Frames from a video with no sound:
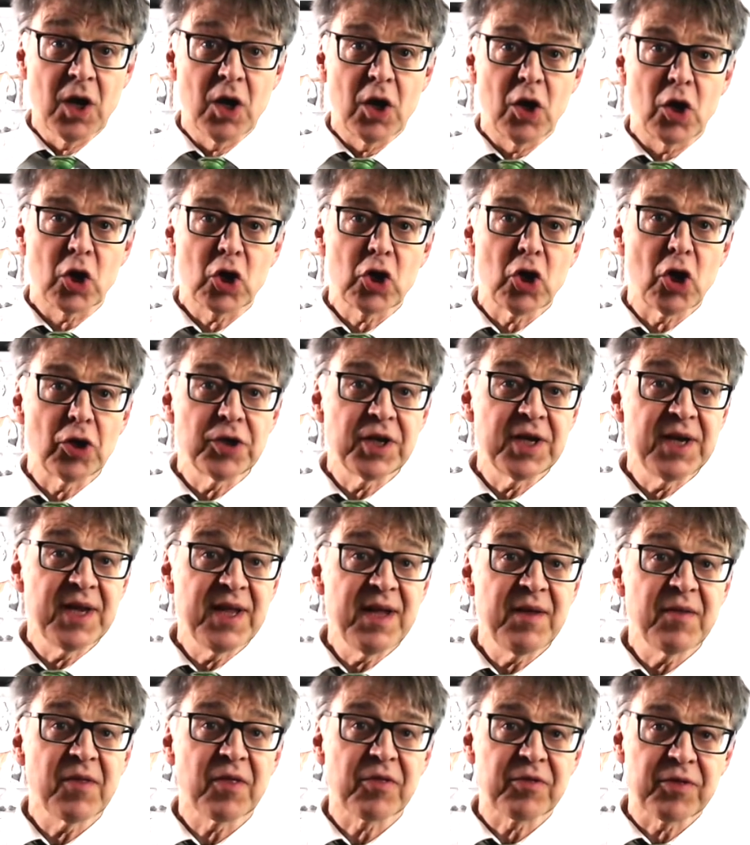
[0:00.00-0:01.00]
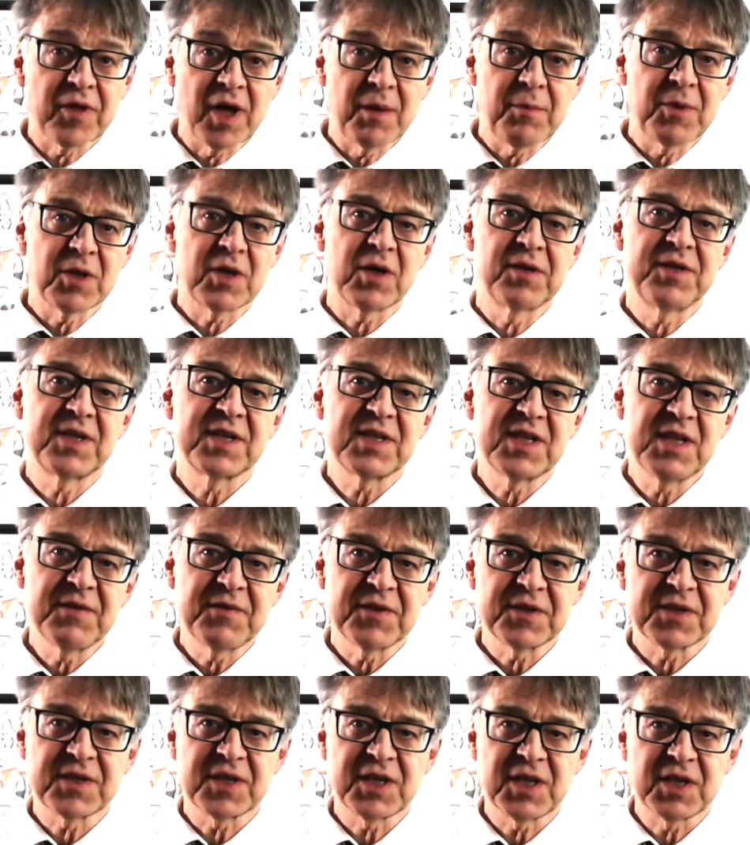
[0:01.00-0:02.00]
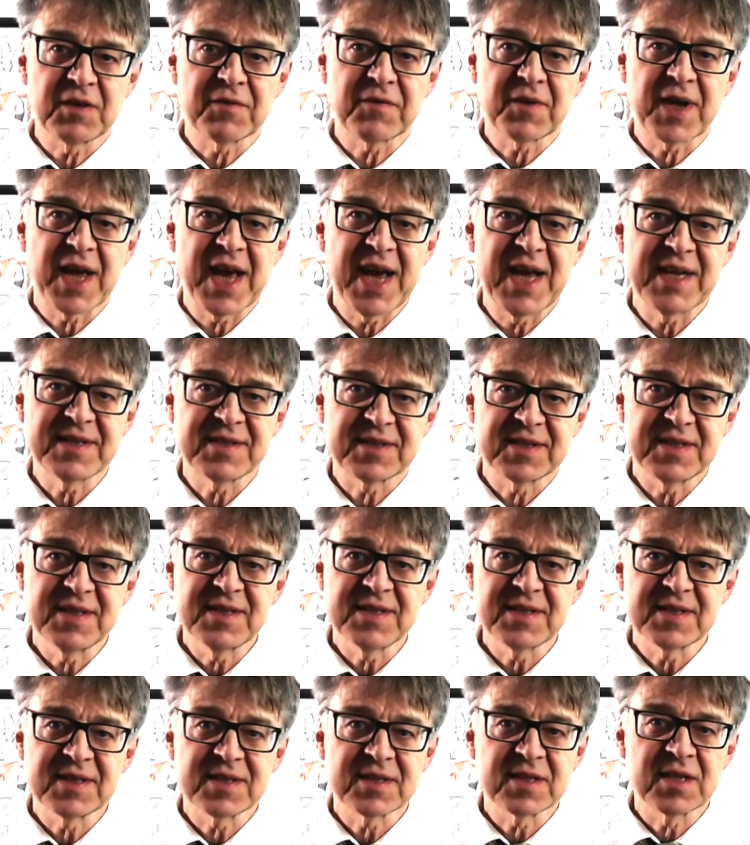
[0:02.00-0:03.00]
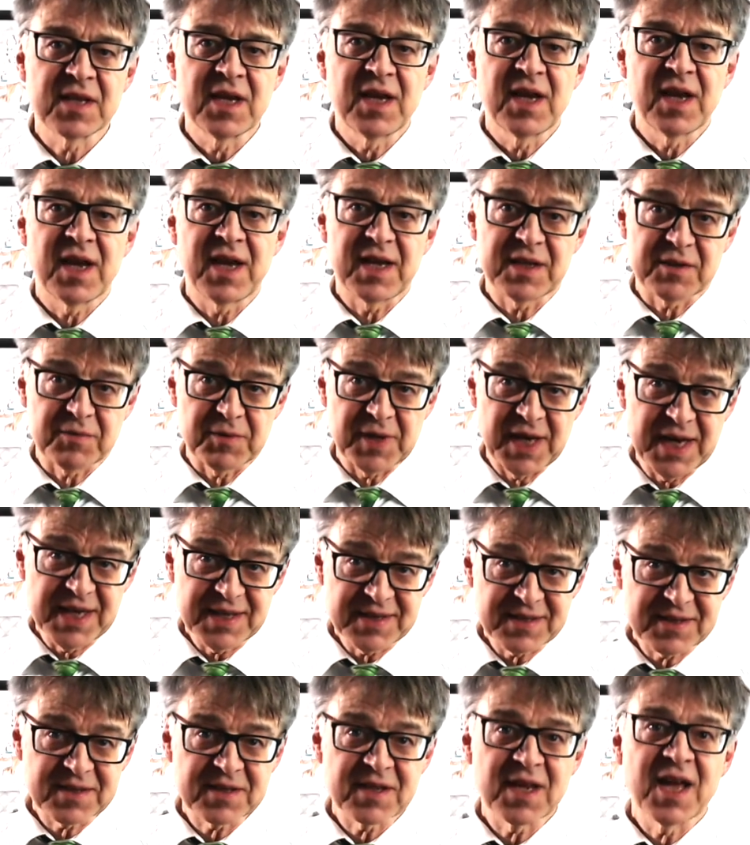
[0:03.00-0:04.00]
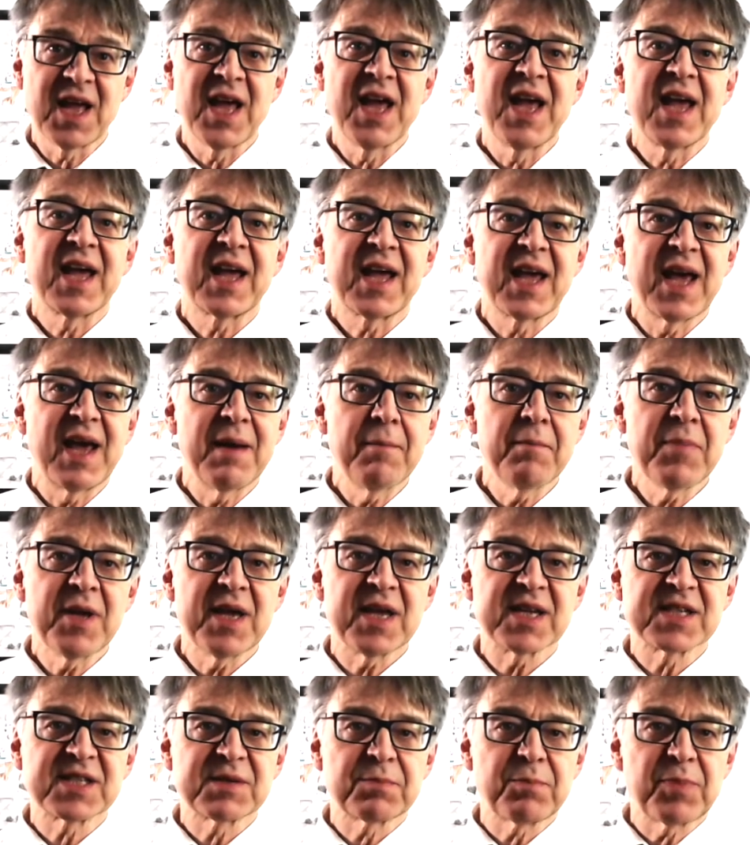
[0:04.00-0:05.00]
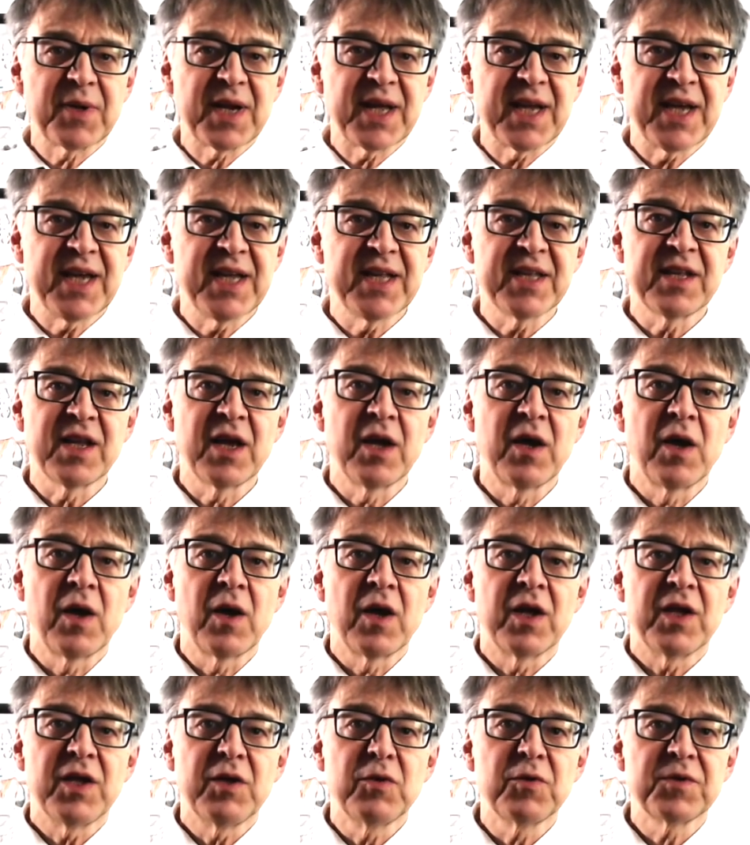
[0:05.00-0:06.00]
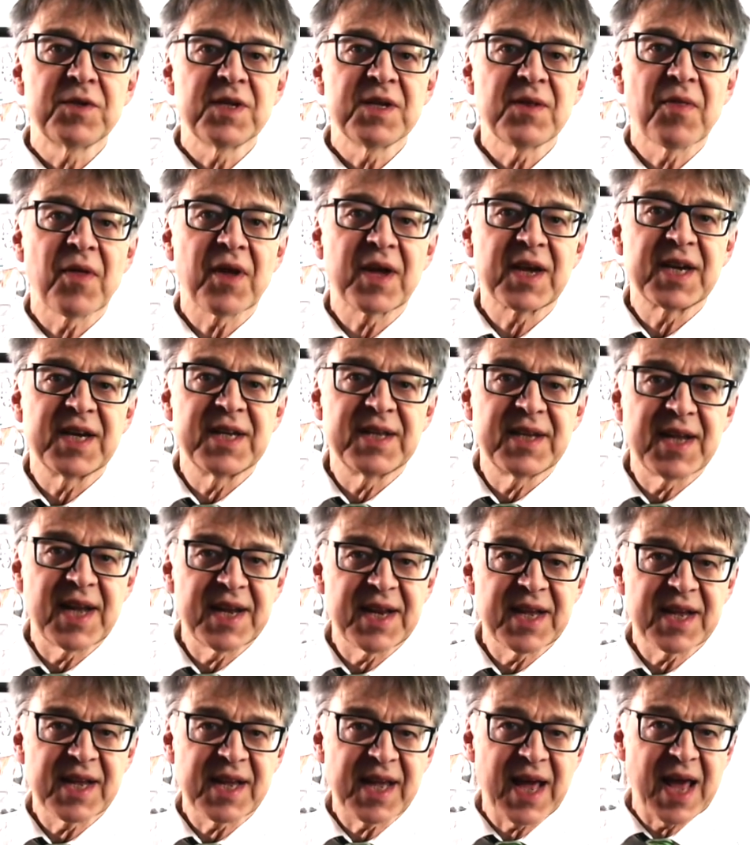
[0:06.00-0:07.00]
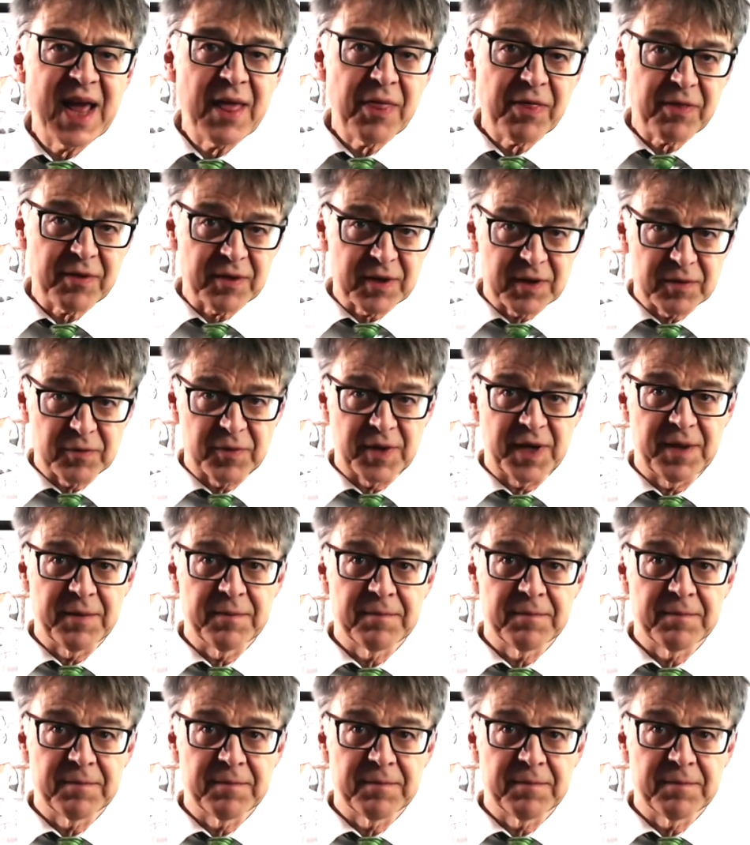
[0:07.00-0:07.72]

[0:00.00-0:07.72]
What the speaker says: Accordingly, the thermal conductivity of gases at rest can be explained using the kinetic gas theory.